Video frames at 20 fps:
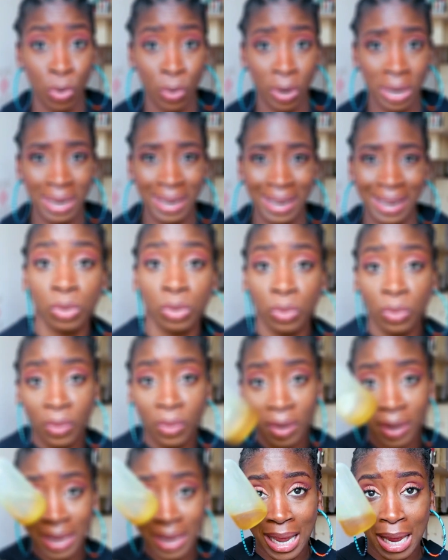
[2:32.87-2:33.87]
oil. So
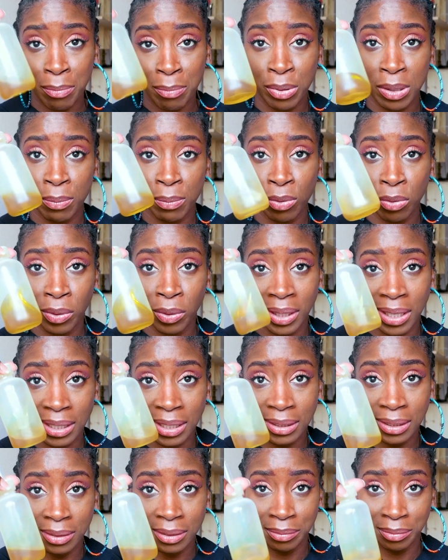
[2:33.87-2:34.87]
I pre-poo with
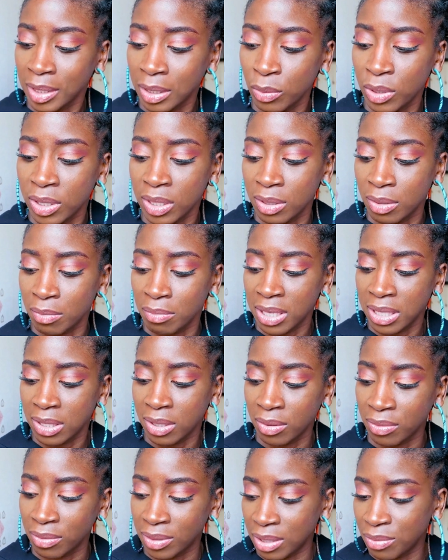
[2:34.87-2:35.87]
this, which is a mix
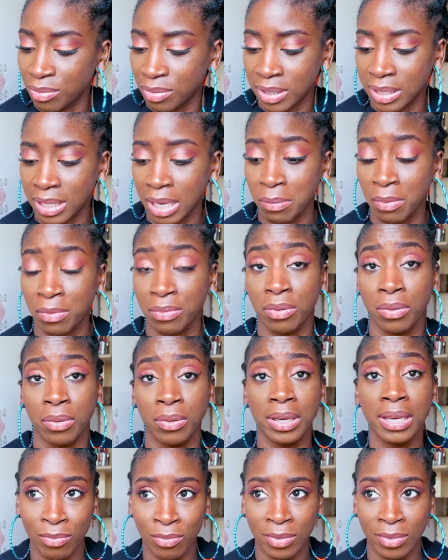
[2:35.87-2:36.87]
of different type of
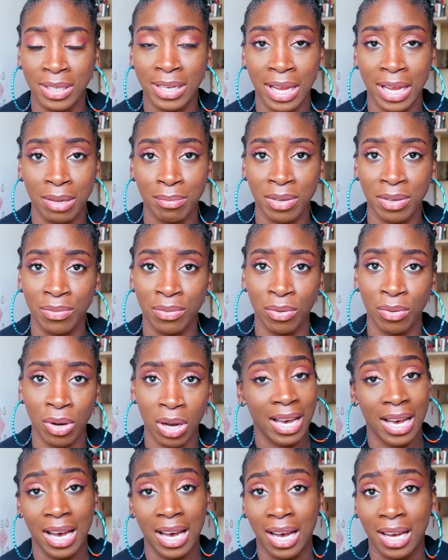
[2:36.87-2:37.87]
oil. The night before,
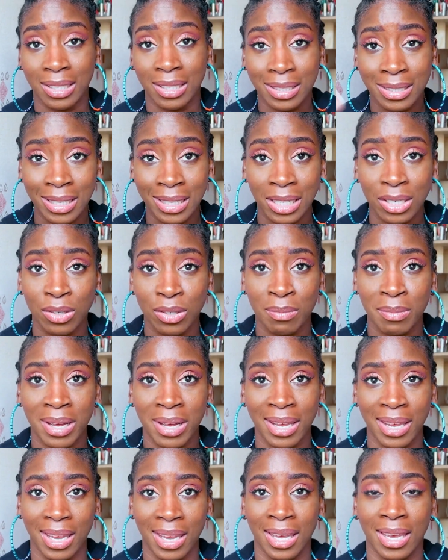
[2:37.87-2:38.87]
I section my
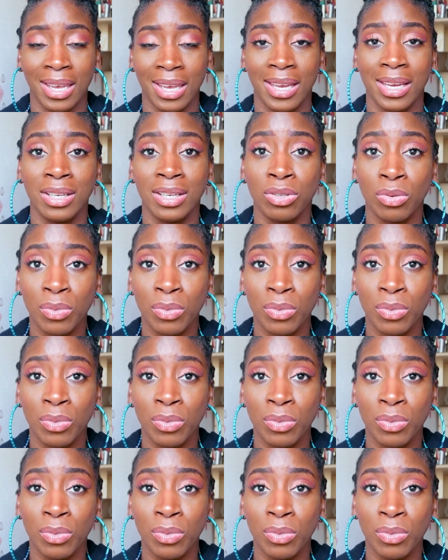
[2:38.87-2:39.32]
hair in